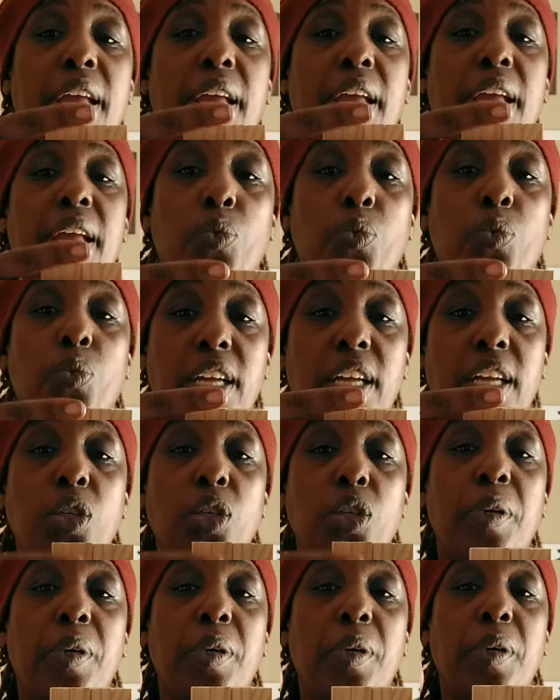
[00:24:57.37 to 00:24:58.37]
once you put
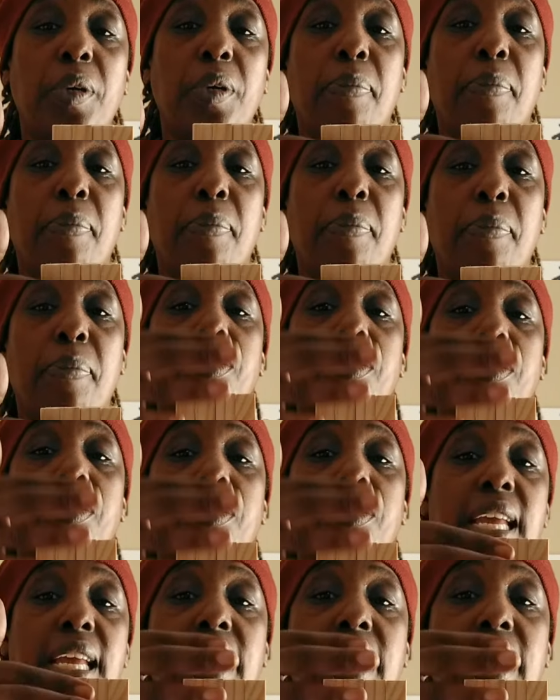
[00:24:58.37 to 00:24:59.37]
the pictures
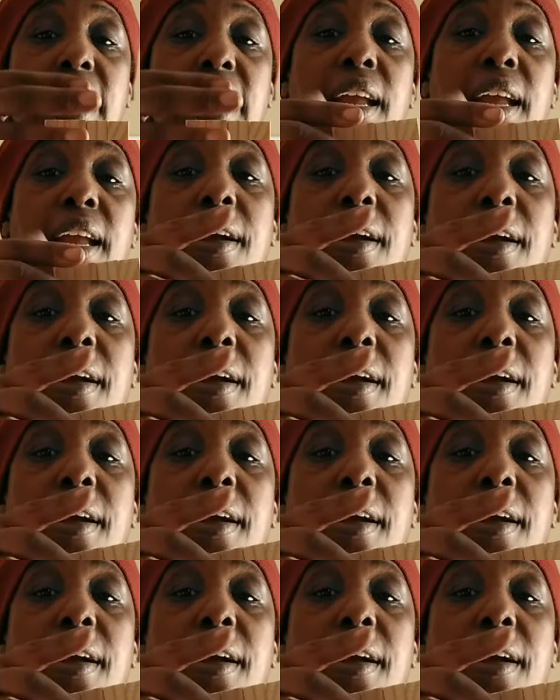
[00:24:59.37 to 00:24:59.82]
in here,